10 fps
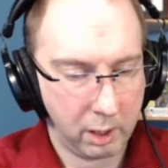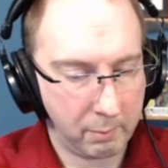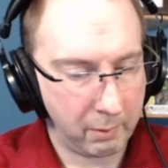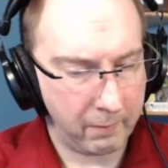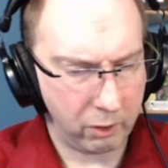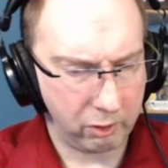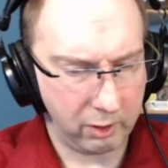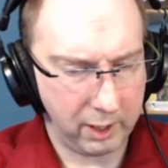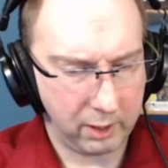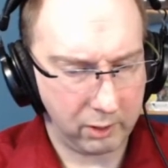
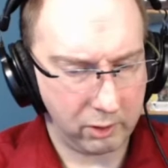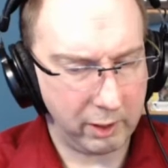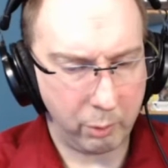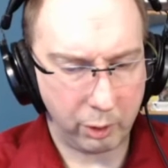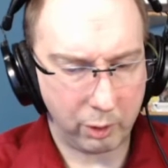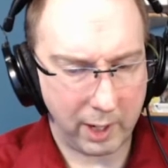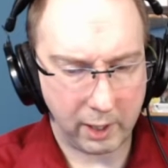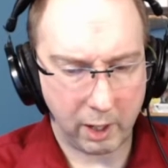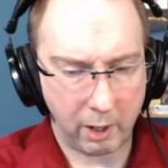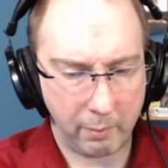Perversely, sleep would try to
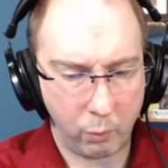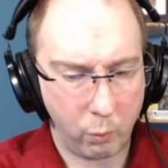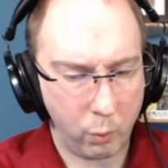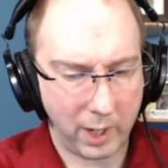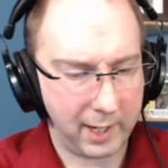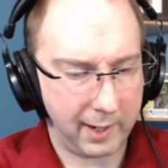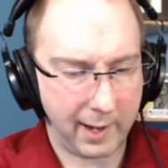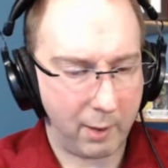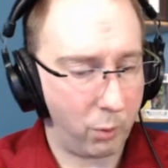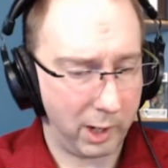come when I did
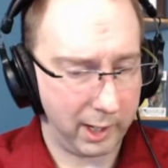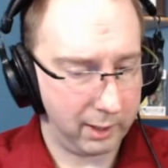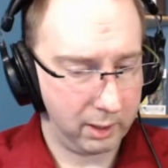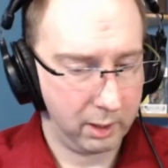not want it.